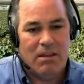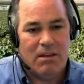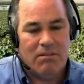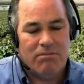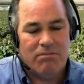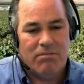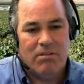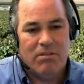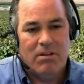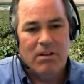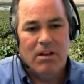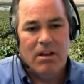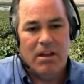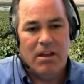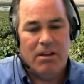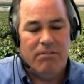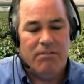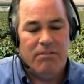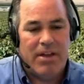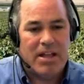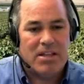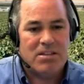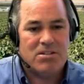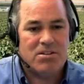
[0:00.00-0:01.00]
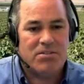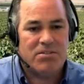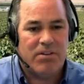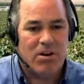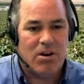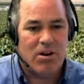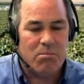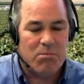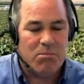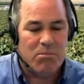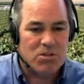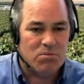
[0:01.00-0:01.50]
The advanced
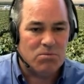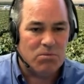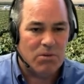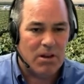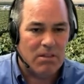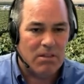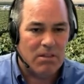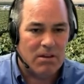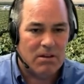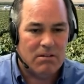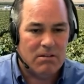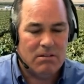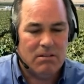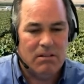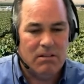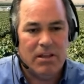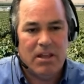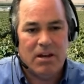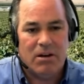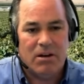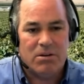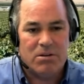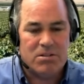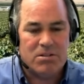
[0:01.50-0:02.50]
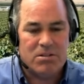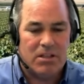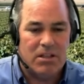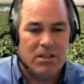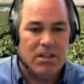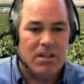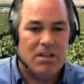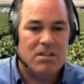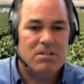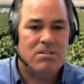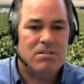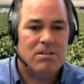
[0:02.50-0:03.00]
farm is one of the leaders in
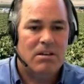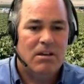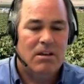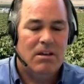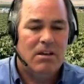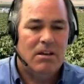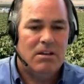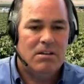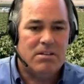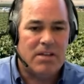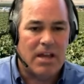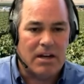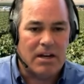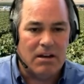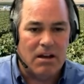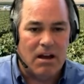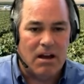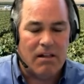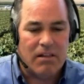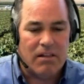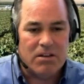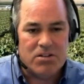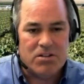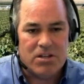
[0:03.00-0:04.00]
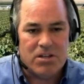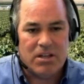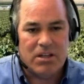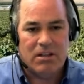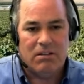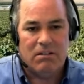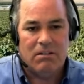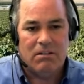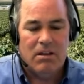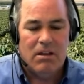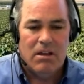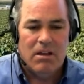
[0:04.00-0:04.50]
this technology,
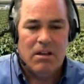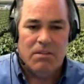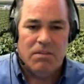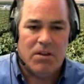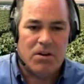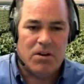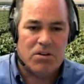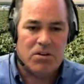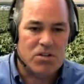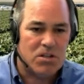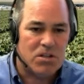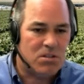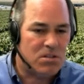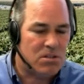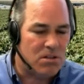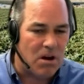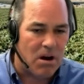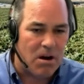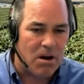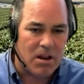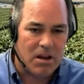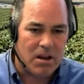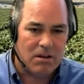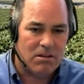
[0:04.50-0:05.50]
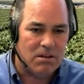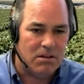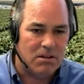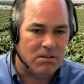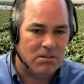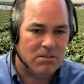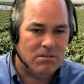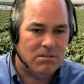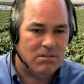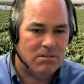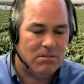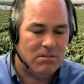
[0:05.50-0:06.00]
and they're just starting to
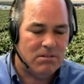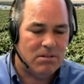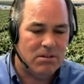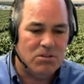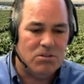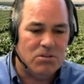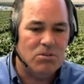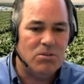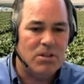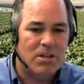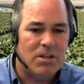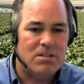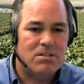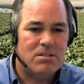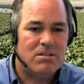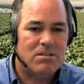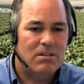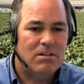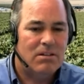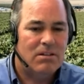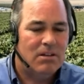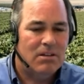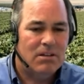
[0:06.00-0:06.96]
to do this.